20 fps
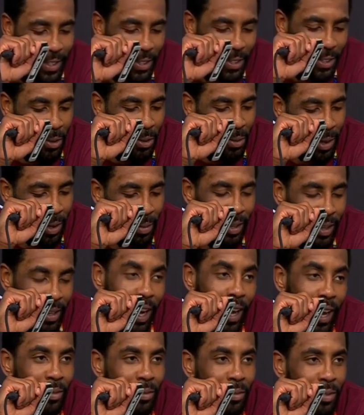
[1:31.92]
You know, maybe
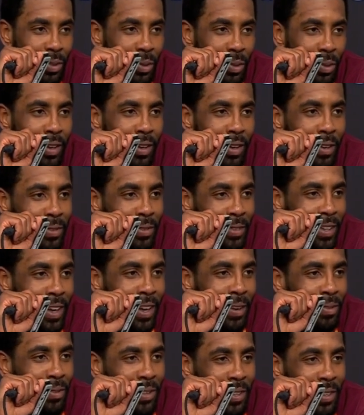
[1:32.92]
nine for 12 or
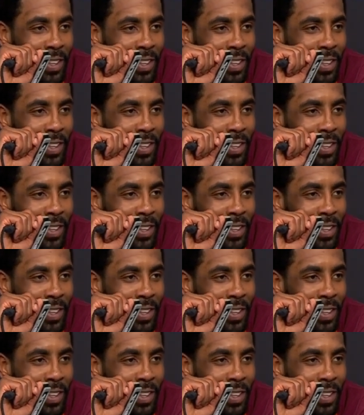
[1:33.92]
nine for